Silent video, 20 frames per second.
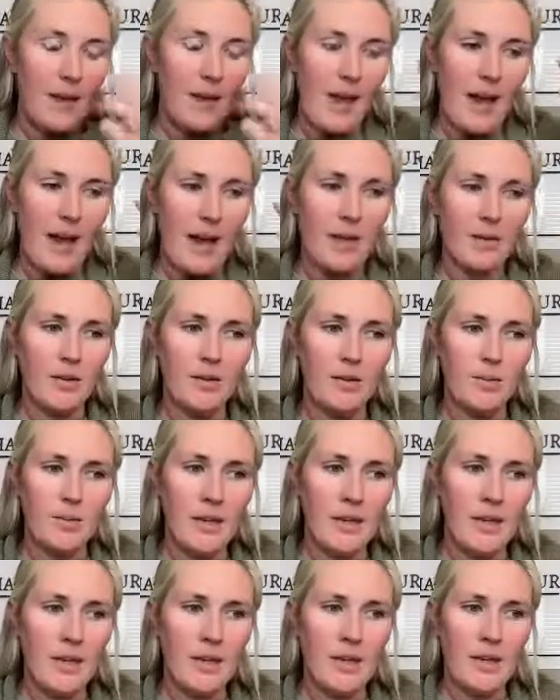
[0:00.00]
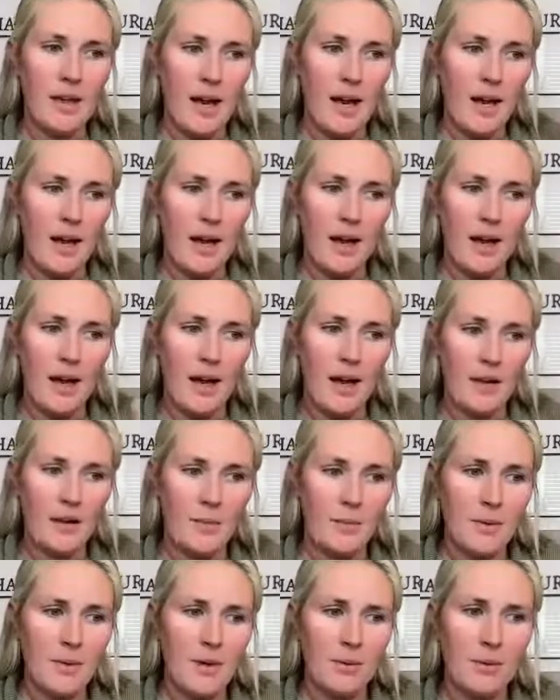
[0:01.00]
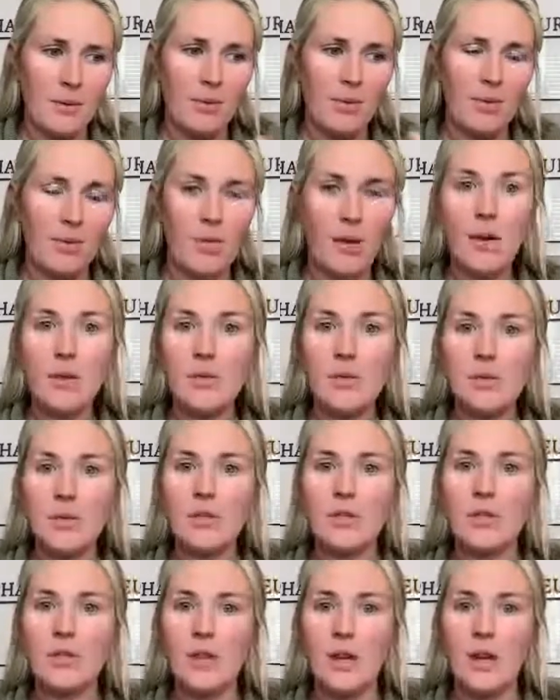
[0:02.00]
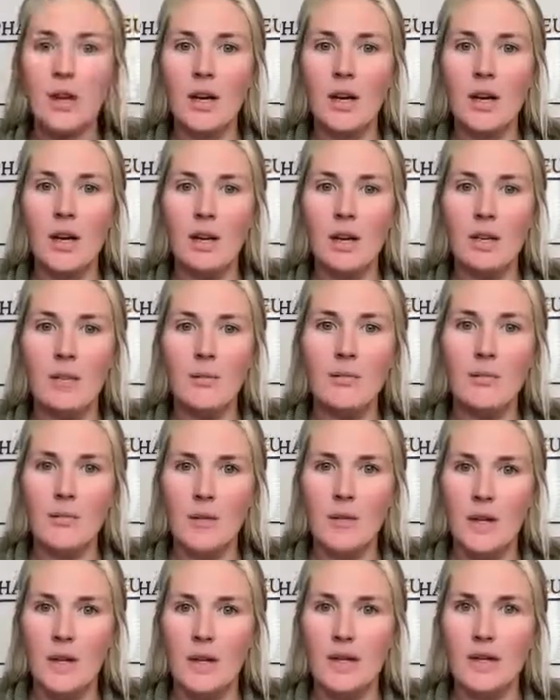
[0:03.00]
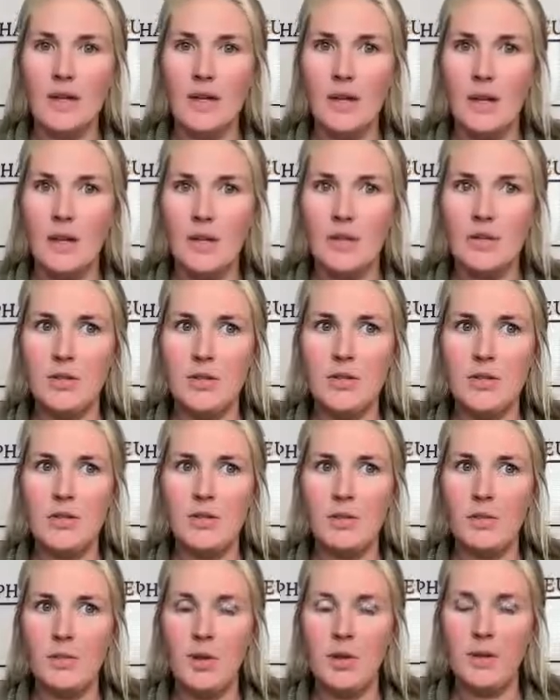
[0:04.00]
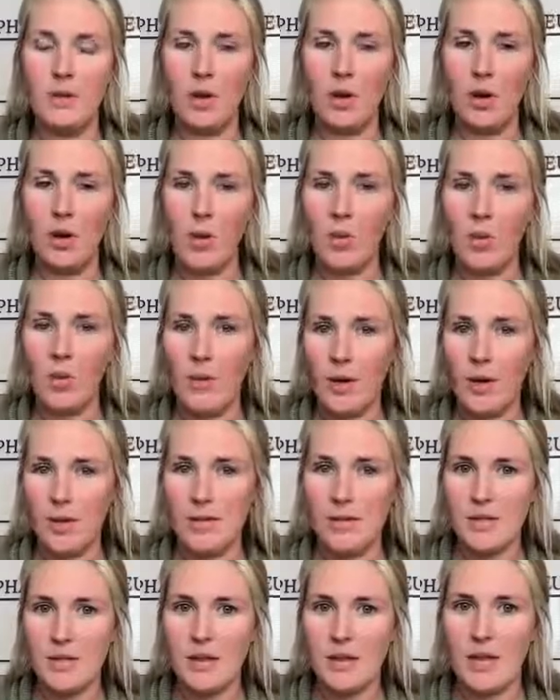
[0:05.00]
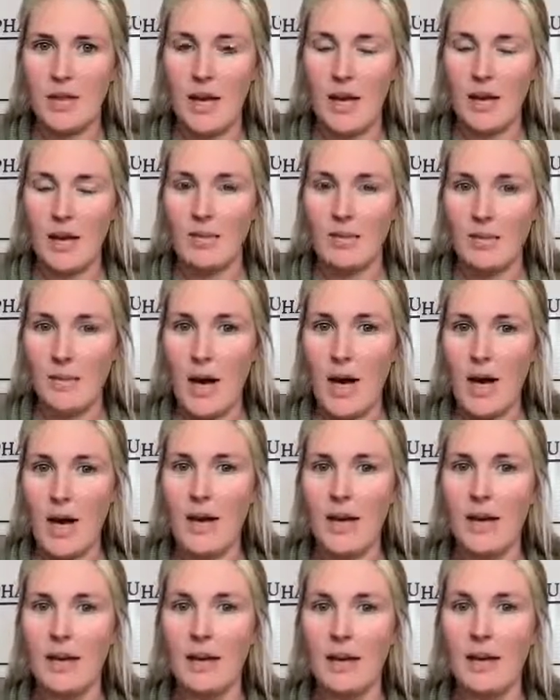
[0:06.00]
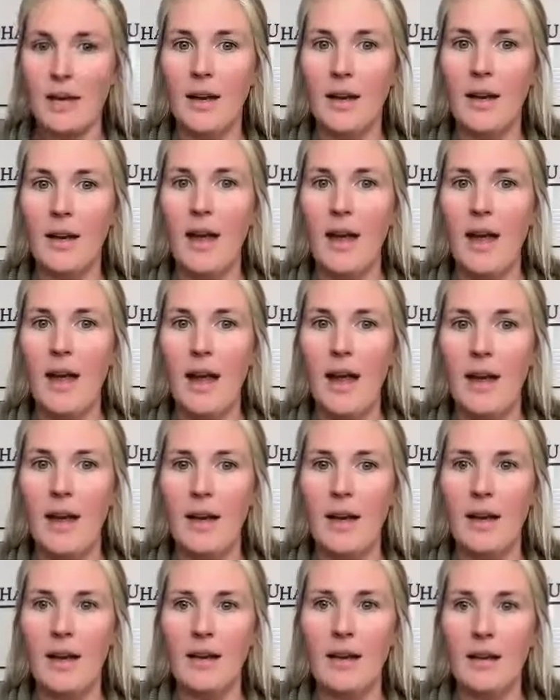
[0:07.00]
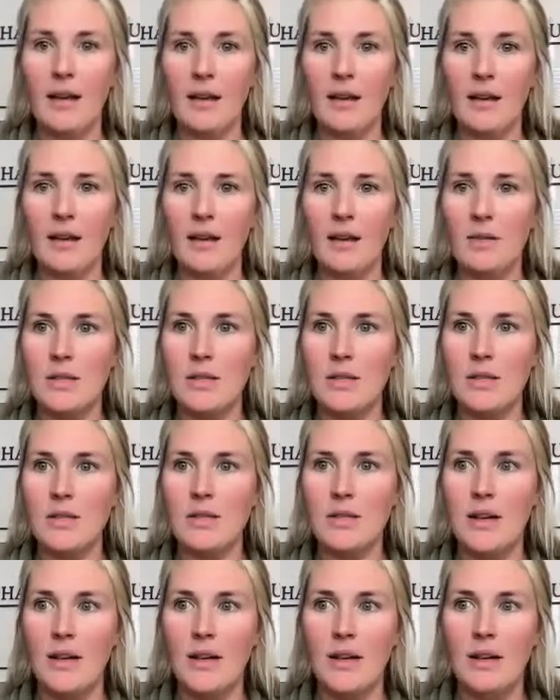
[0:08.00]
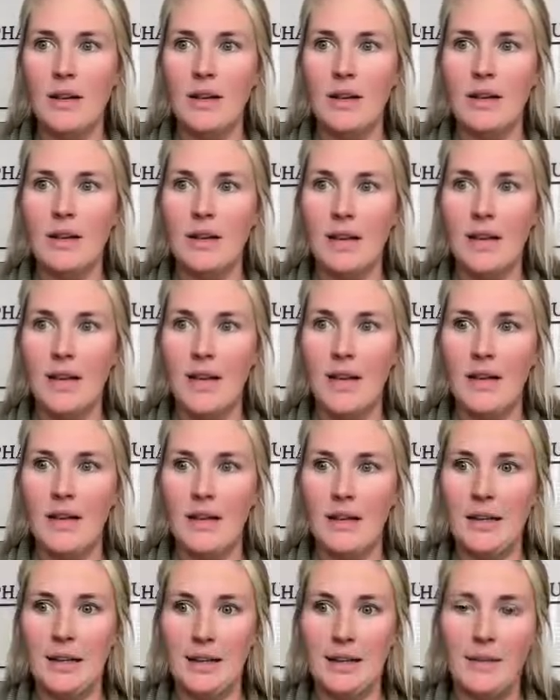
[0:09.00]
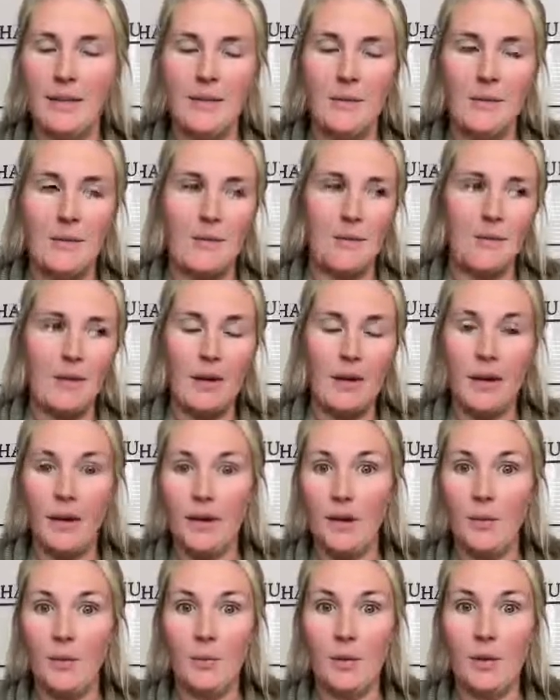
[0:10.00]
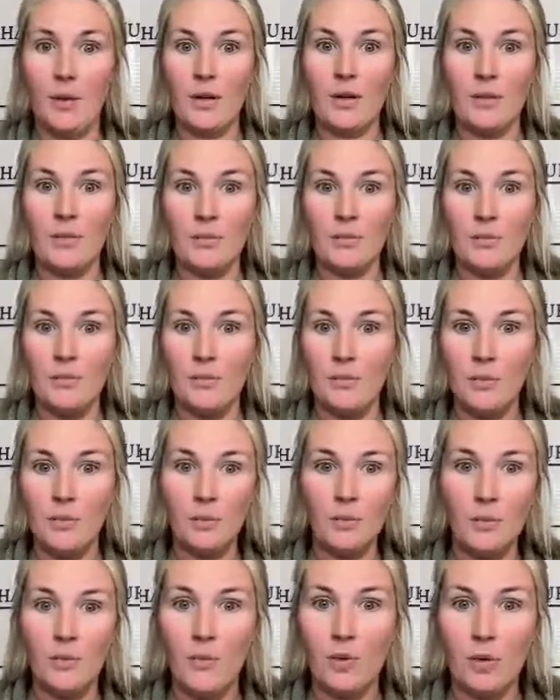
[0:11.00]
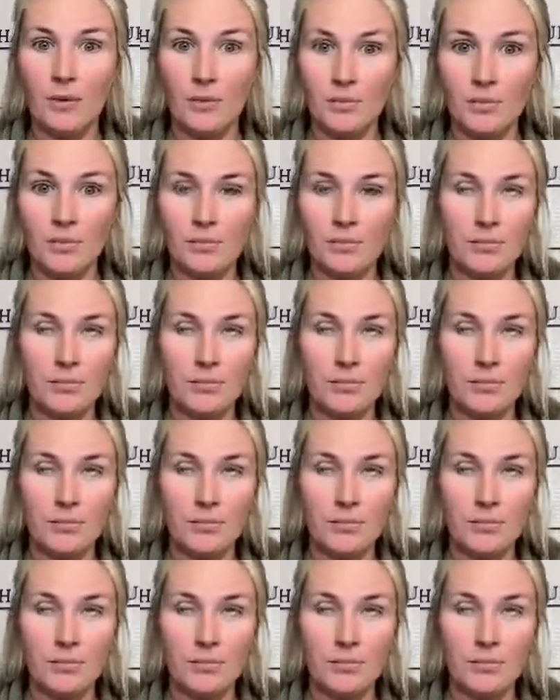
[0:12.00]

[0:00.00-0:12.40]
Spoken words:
how do we approach these issues with the whole person in mind? And, it's not that, we're